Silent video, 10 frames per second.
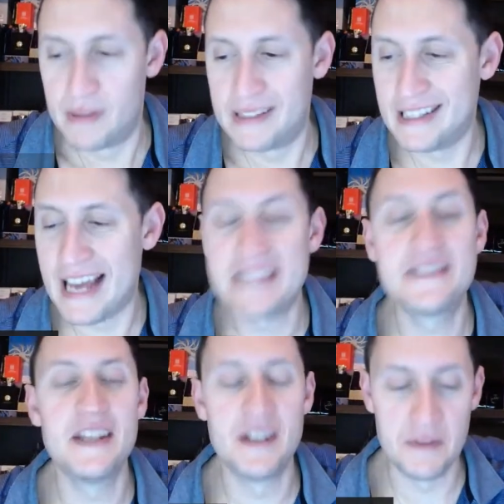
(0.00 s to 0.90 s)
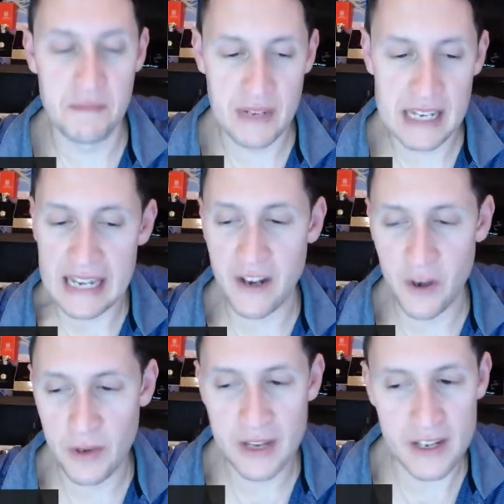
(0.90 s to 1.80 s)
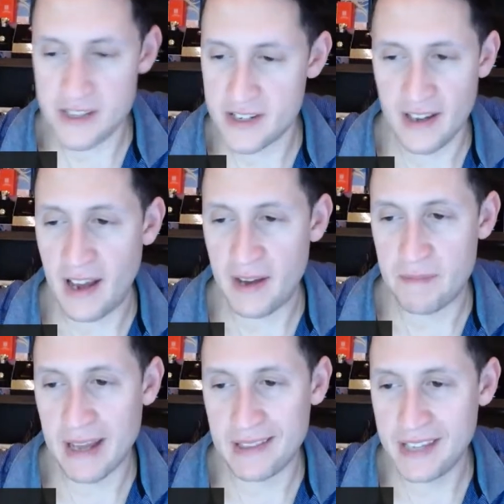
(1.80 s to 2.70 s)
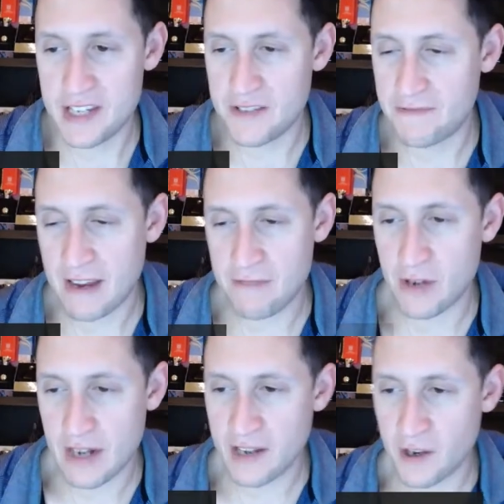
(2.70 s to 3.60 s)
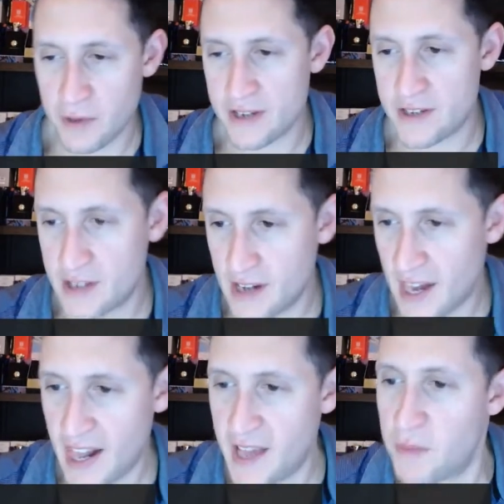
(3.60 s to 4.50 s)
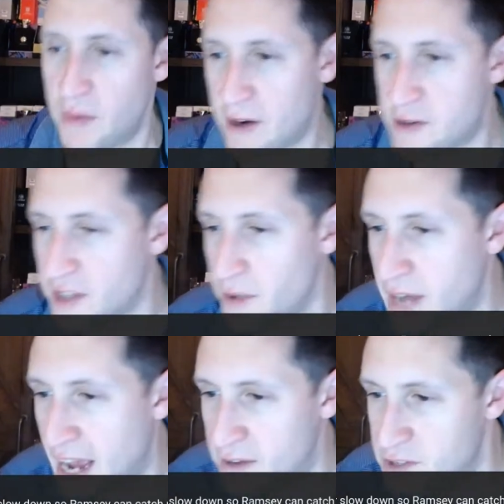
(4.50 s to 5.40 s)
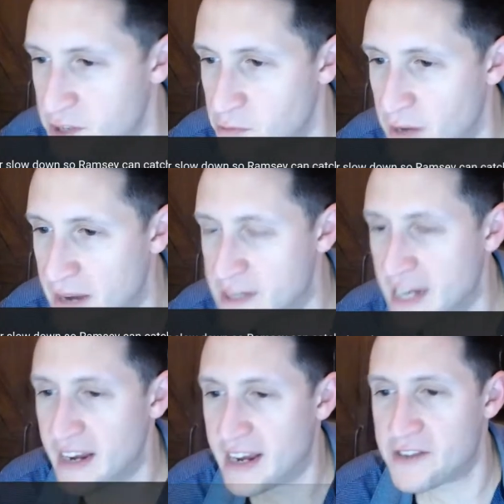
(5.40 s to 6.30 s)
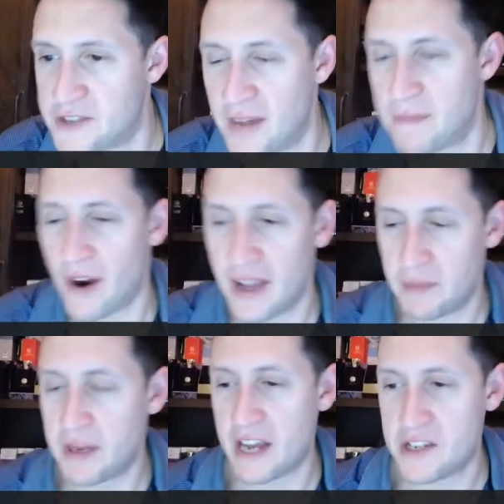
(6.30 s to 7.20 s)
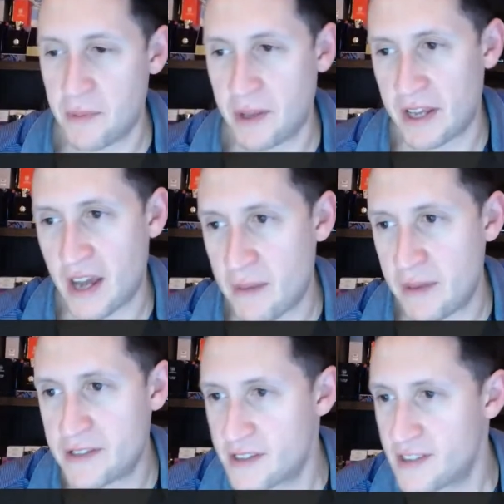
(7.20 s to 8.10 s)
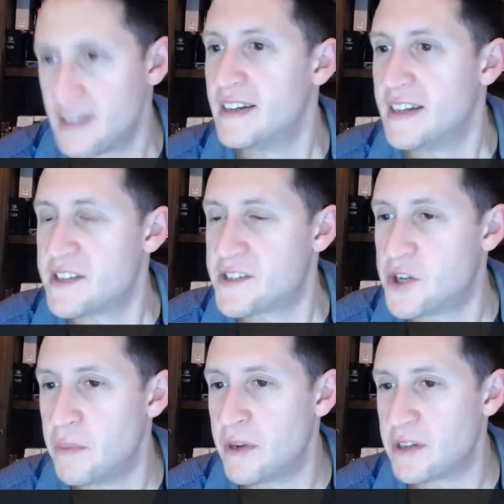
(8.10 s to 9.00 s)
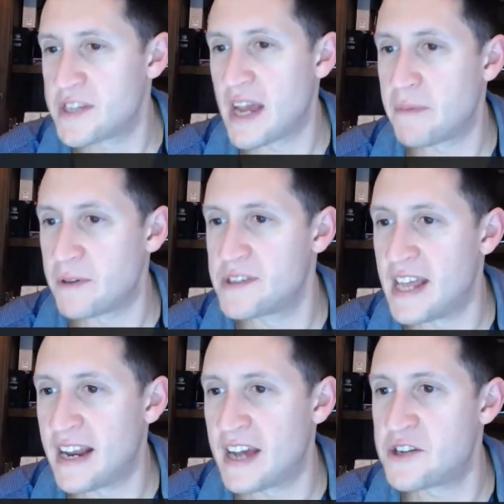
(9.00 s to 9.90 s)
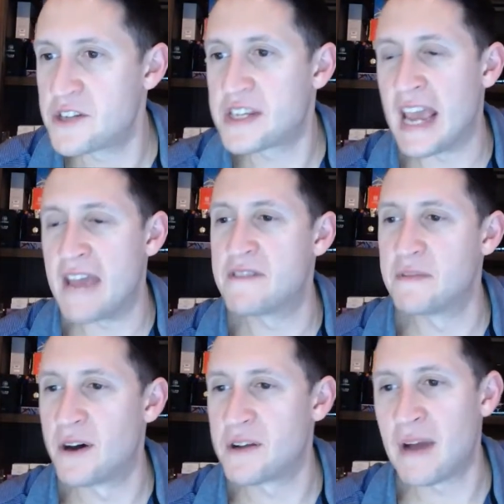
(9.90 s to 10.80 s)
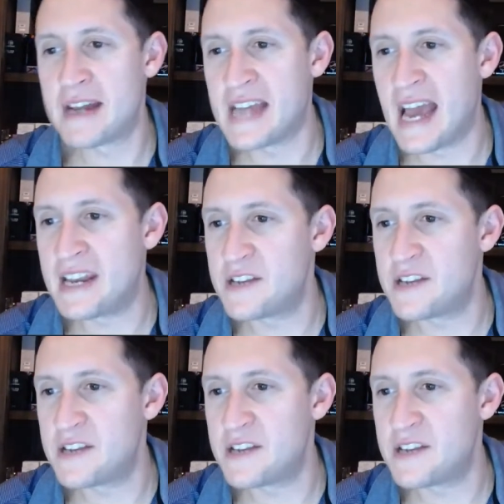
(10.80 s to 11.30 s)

Platinum egoist, uh, my least favorite egoist. We better slow down so Ramsey can catch up. All right, let me catch up on the comments. Two mil samples, then I just gave them all to my dad.